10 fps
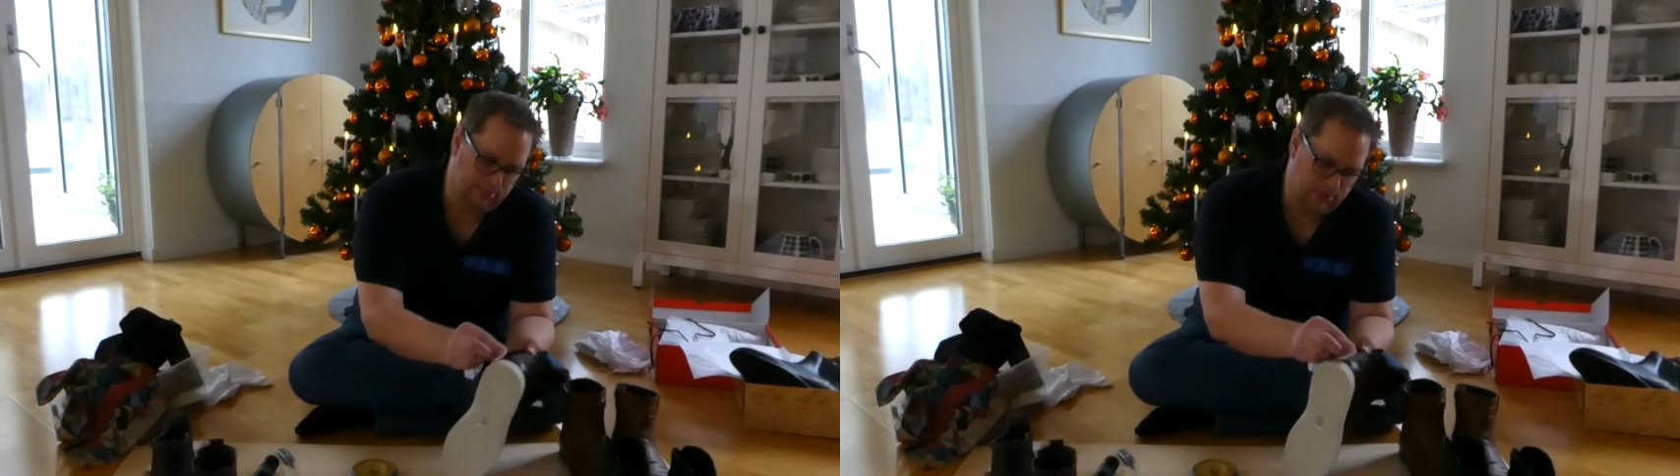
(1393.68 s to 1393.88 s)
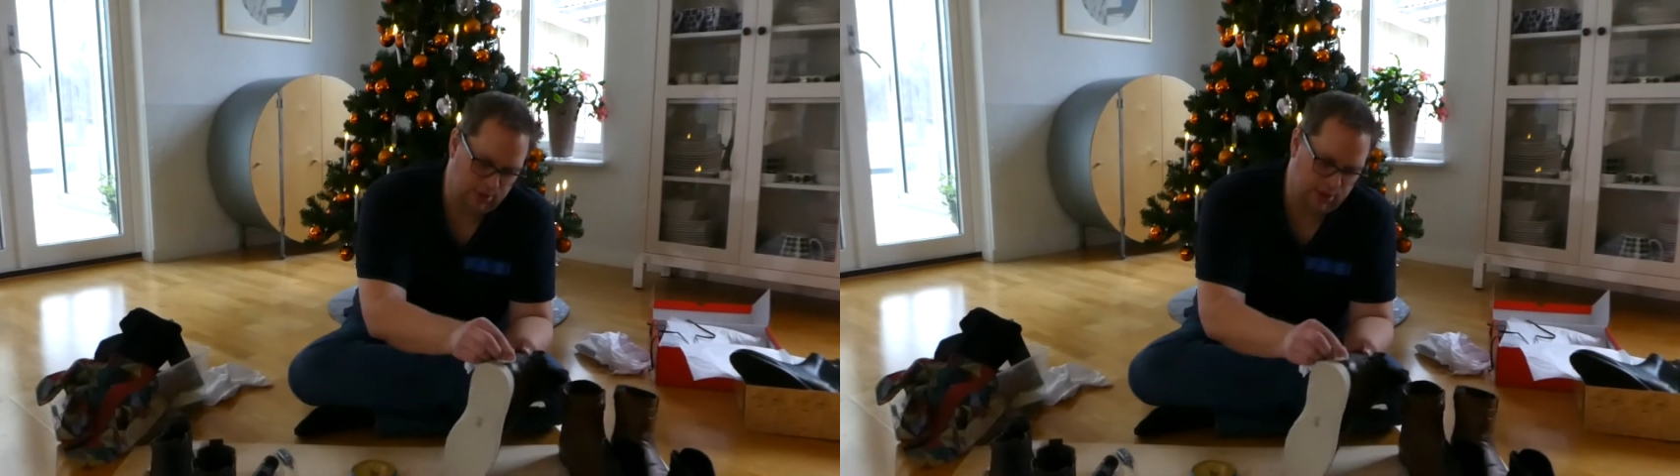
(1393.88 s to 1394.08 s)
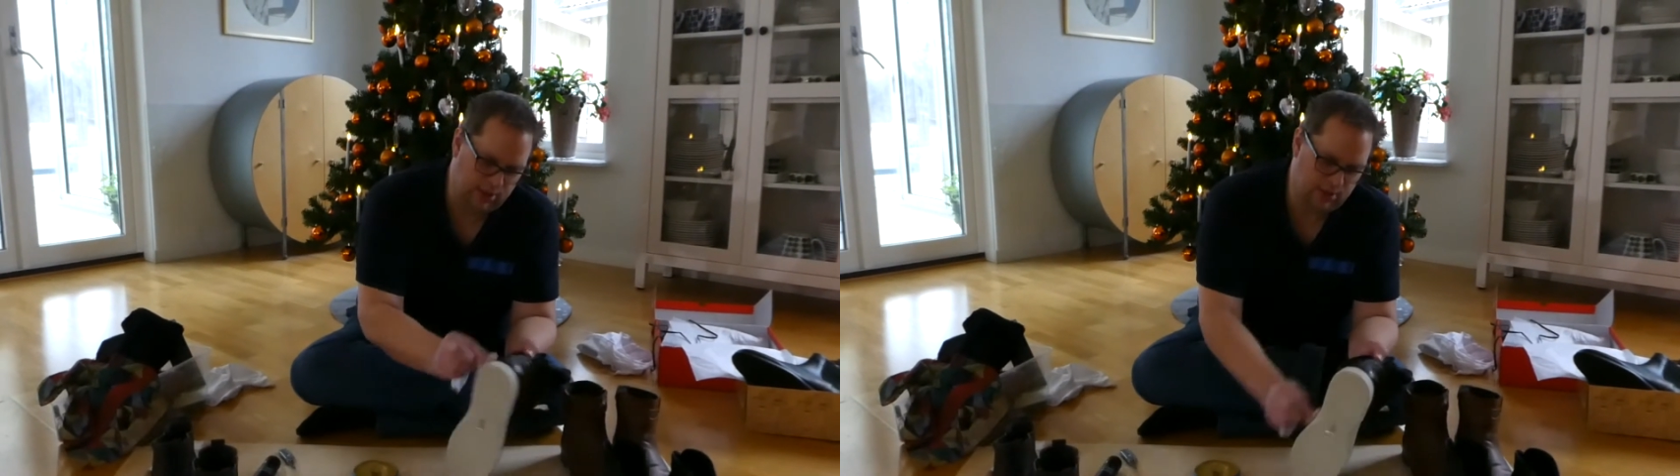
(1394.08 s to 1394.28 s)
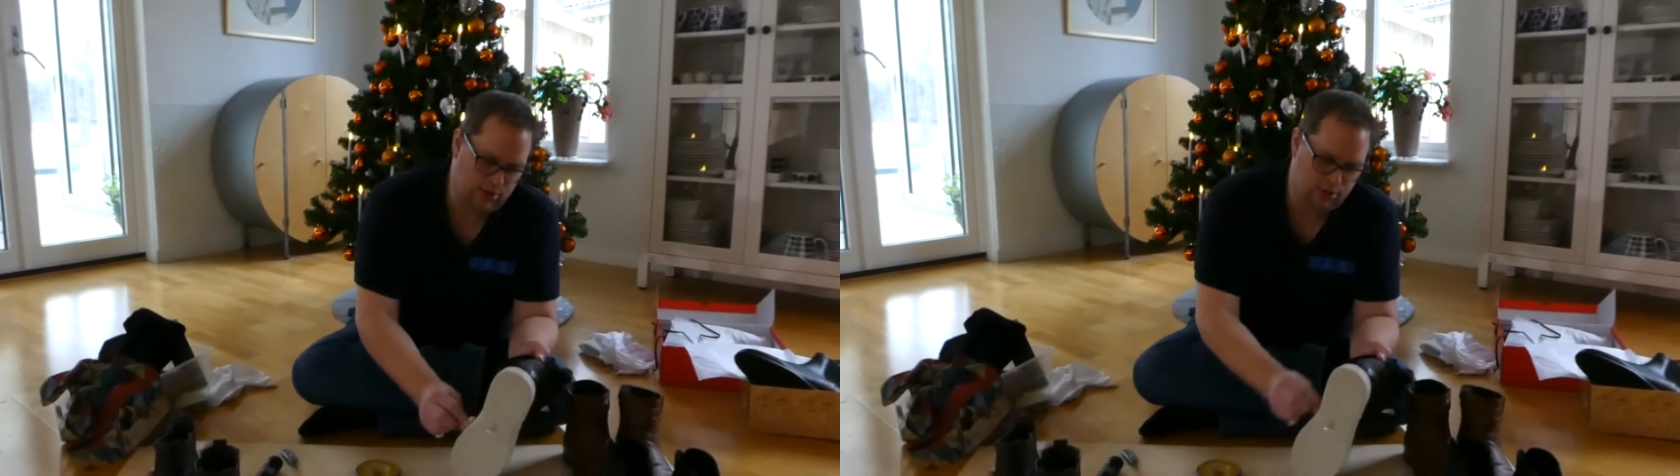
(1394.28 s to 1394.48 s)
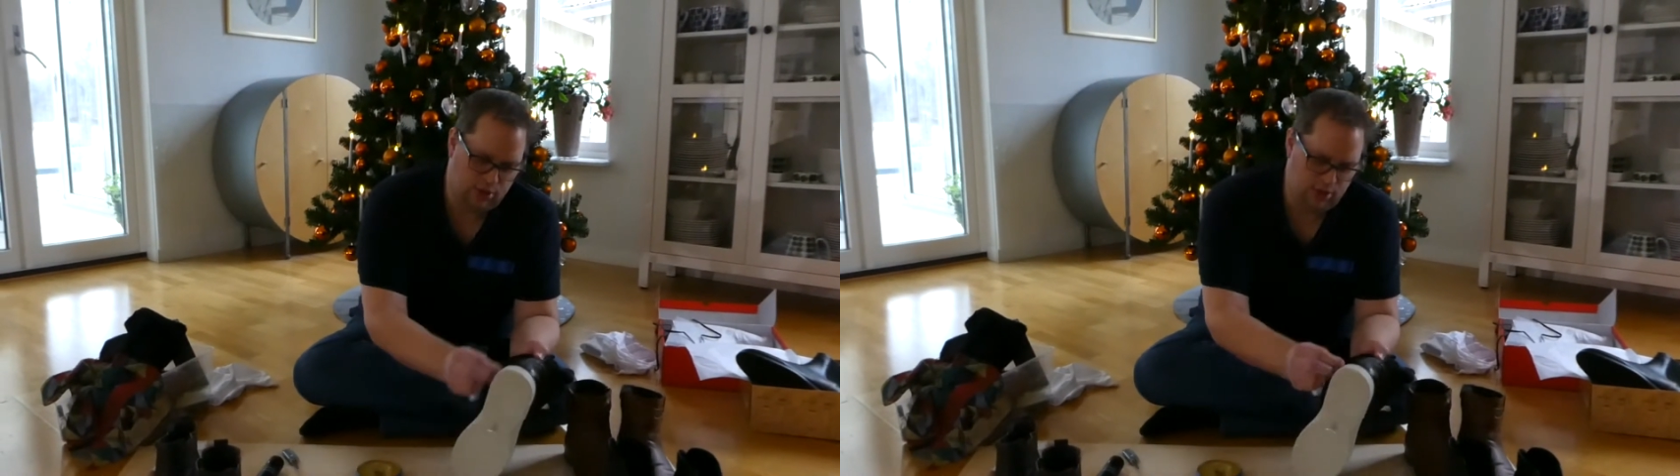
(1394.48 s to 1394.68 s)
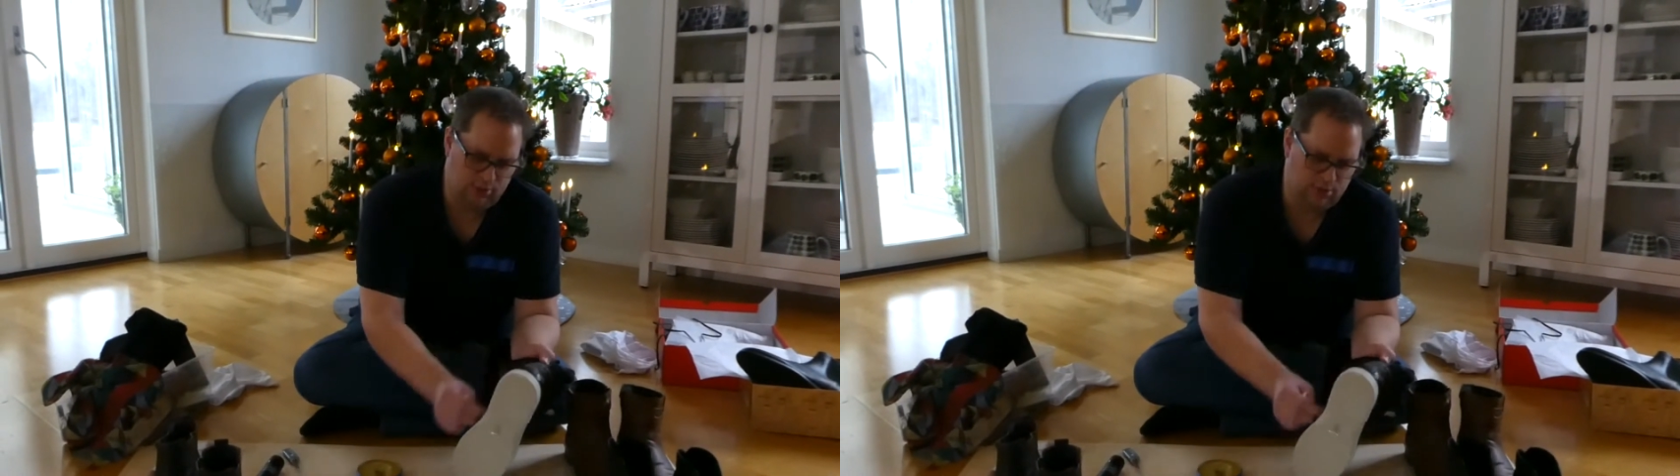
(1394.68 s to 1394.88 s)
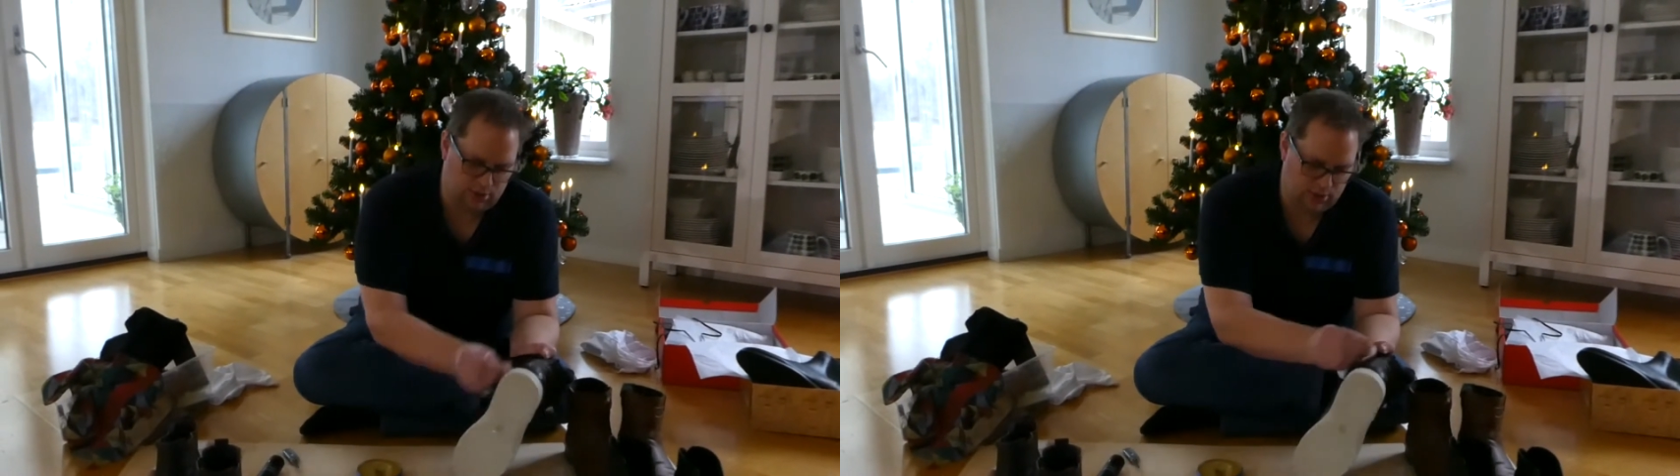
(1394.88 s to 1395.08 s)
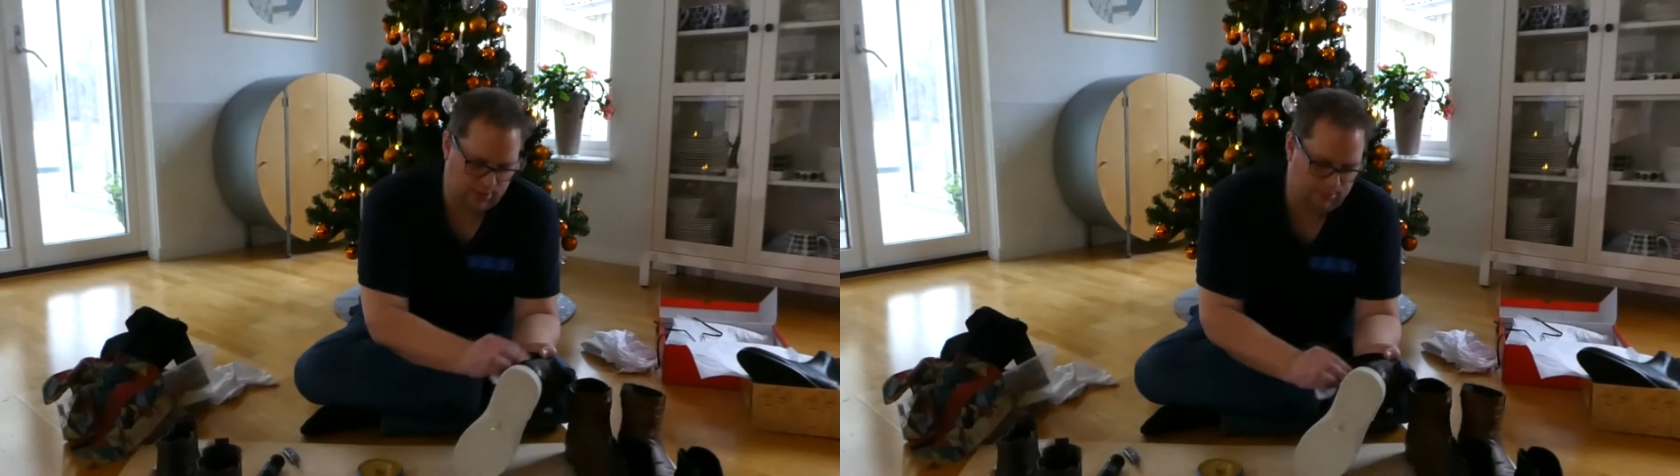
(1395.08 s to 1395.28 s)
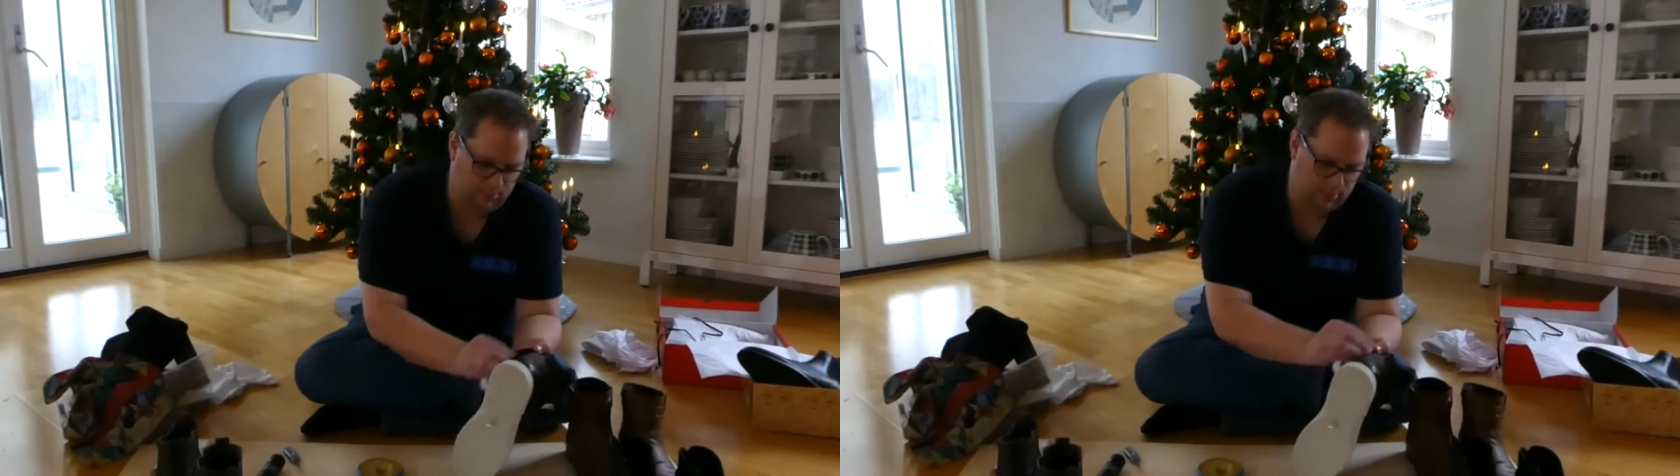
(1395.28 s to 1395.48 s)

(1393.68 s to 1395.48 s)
protecting your shoes and